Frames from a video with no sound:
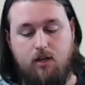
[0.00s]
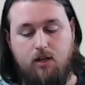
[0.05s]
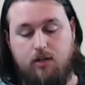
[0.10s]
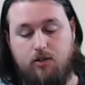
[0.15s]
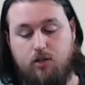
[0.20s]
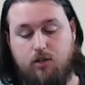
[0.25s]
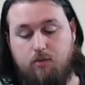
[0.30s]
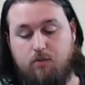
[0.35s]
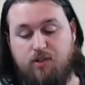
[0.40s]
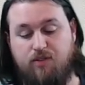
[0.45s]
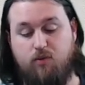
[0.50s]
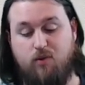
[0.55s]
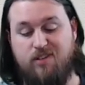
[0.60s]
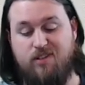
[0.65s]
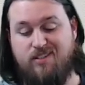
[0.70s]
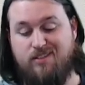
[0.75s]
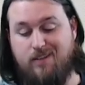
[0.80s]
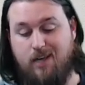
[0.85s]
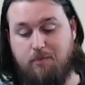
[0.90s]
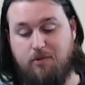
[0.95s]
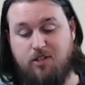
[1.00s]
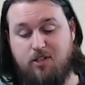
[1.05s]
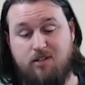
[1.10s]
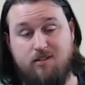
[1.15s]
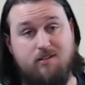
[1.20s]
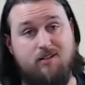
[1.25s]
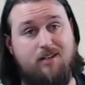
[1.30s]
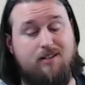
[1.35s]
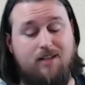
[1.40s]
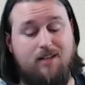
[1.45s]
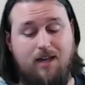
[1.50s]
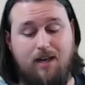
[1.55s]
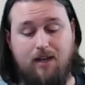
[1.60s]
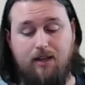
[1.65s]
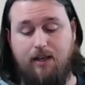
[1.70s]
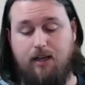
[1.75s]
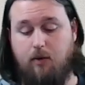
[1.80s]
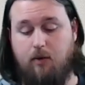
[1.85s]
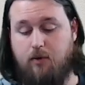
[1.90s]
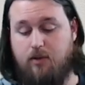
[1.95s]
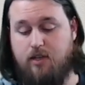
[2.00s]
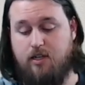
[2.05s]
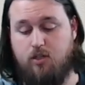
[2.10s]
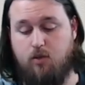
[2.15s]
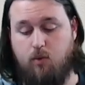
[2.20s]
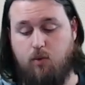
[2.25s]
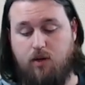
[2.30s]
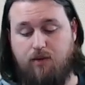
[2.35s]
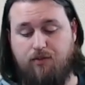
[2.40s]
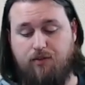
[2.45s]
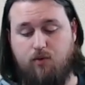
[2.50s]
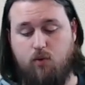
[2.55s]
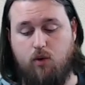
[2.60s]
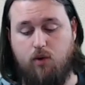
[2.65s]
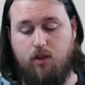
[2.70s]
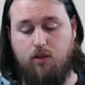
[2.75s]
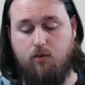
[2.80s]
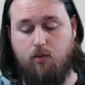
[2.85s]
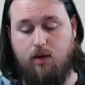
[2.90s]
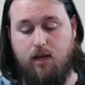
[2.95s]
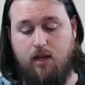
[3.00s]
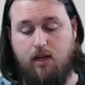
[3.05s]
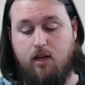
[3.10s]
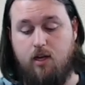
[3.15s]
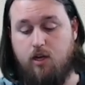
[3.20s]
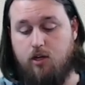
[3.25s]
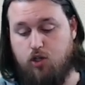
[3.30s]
In terms of receptions, it's Elliott with his 3 for 43.